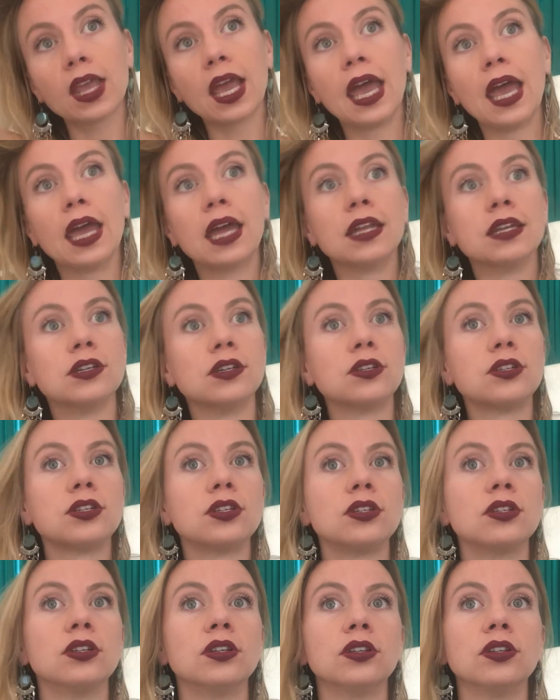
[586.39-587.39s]

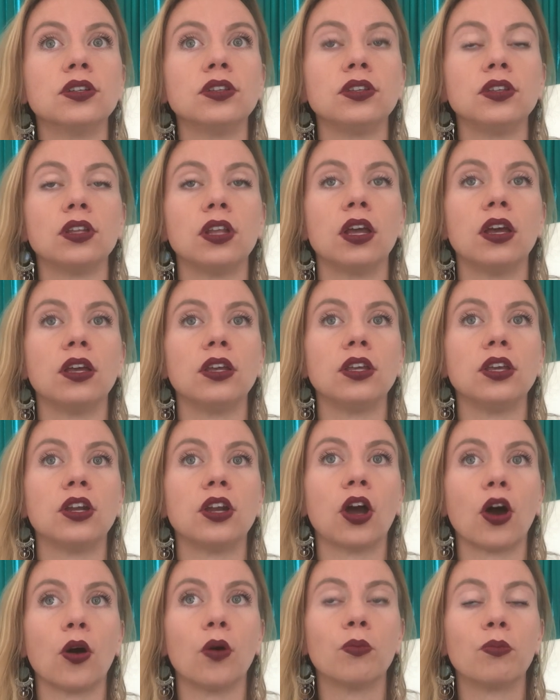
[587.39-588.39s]
And, you
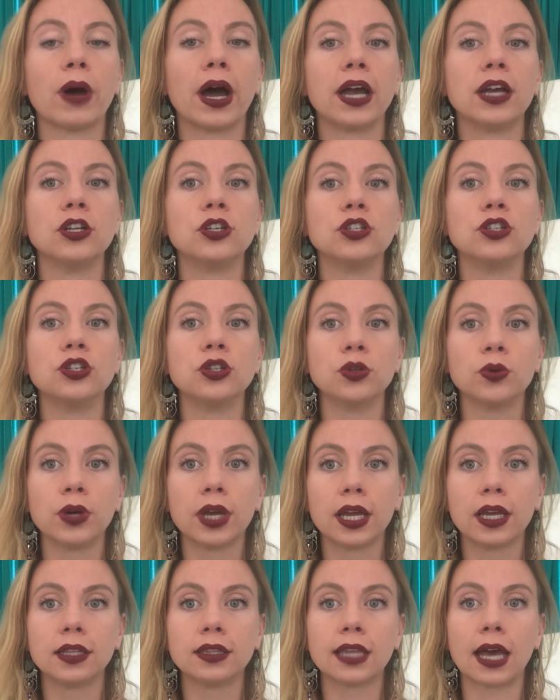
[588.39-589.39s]
know, by
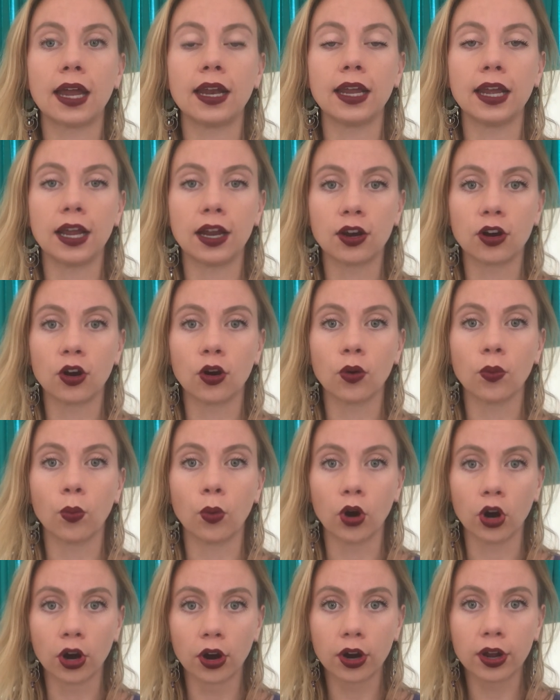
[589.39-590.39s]
doing that inner
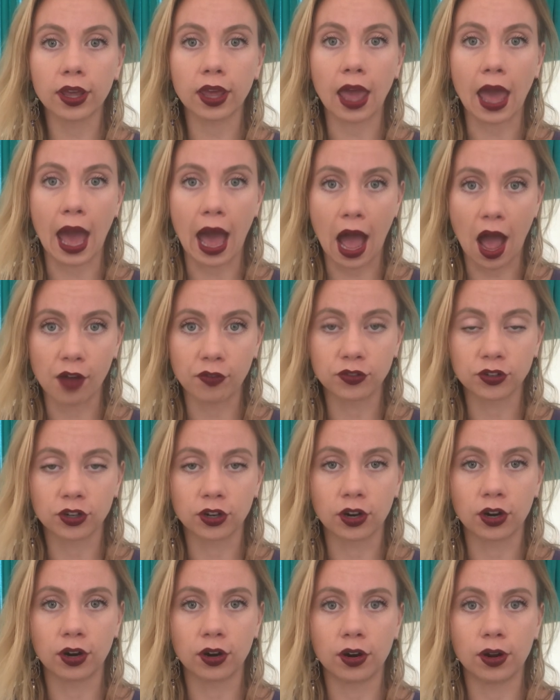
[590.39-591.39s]
work
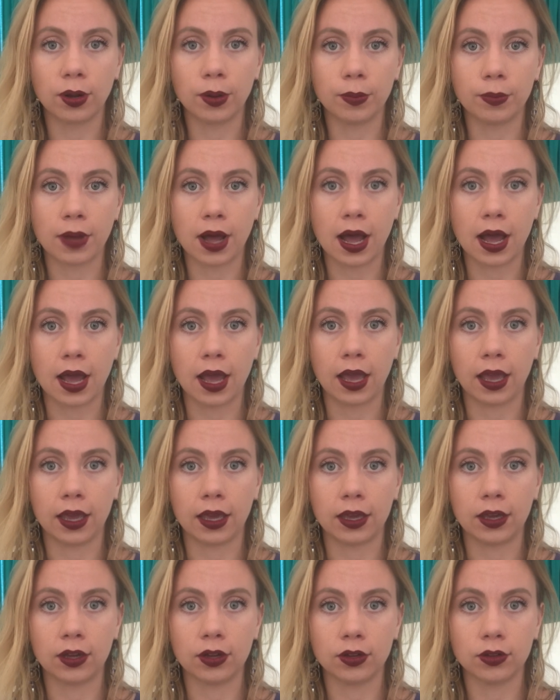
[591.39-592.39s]
after
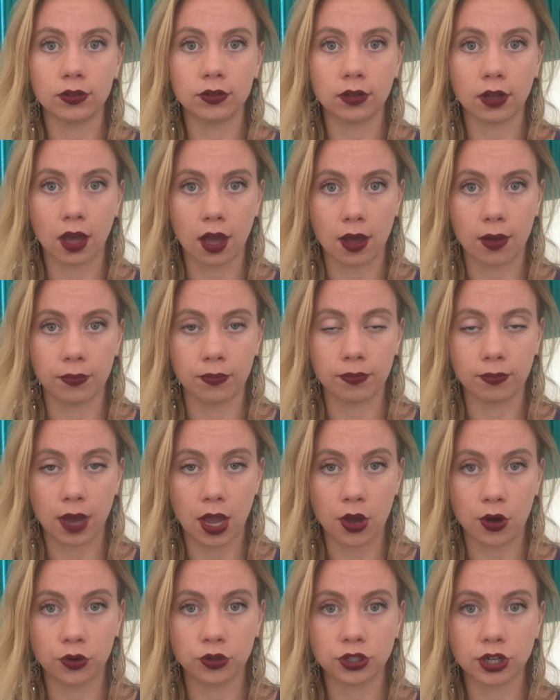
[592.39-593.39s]
my
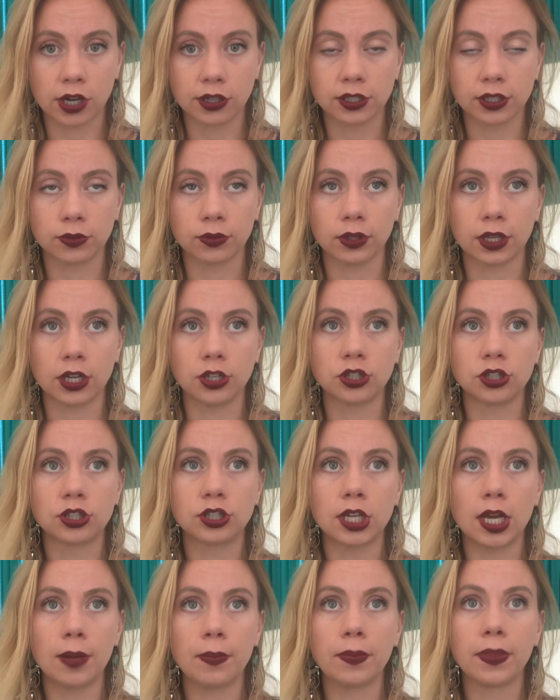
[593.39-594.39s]
own toxic
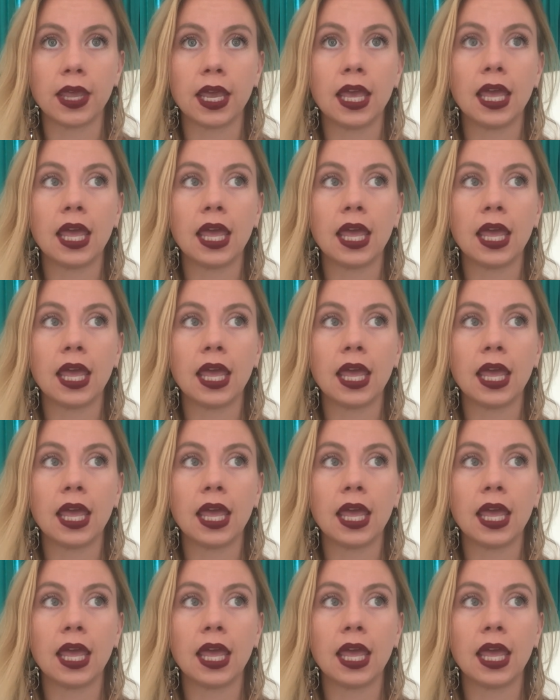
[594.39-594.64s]
relationship,